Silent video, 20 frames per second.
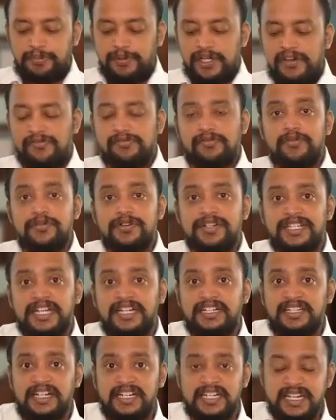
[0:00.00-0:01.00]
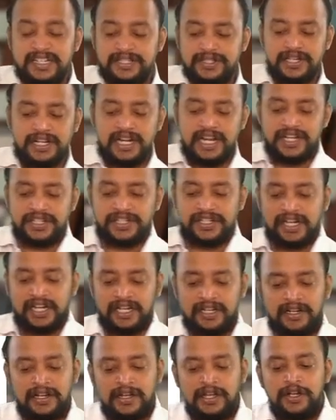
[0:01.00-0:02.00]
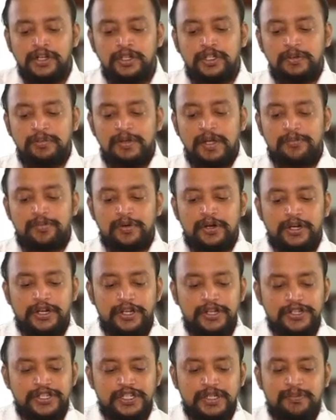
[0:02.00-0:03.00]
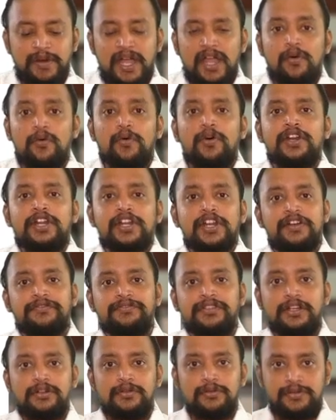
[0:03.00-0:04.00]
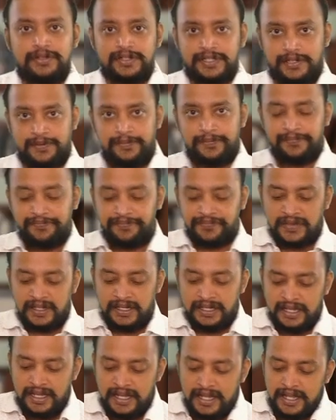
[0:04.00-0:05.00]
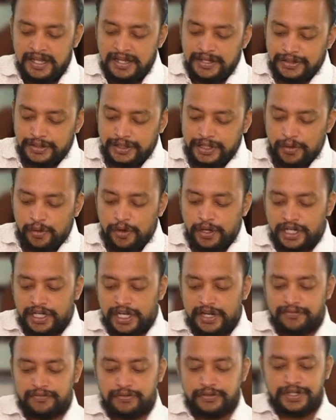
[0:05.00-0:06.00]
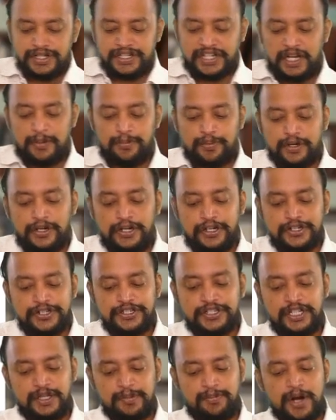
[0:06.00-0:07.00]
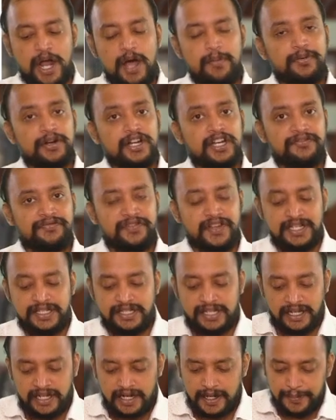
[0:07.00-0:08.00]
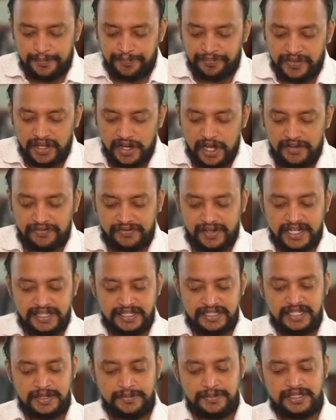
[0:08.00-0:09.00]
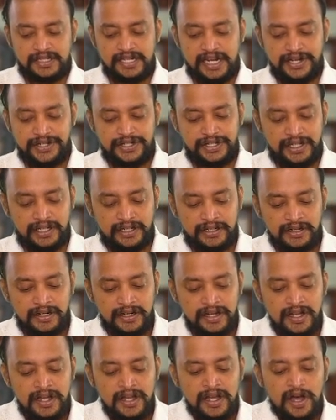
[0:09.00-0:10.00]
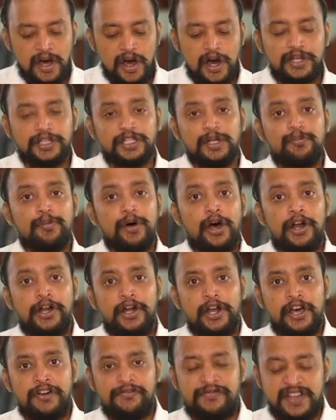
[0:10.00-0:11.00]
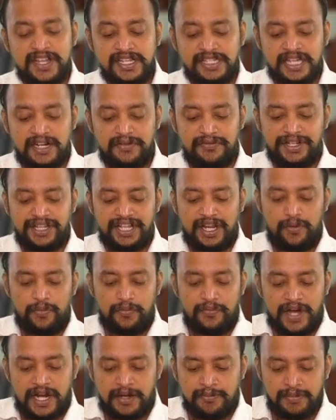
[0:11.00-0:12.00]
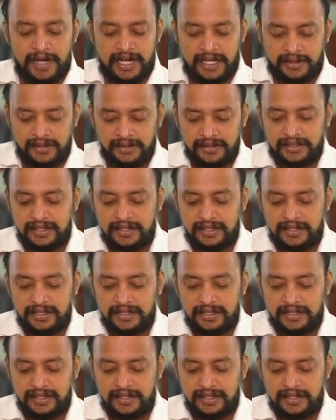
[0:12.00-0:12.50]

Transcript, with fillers: of goods at the destination to be produced by owner of the goods. So the owner of goods shall produce to the proper officer of custom station or the bond officer within one month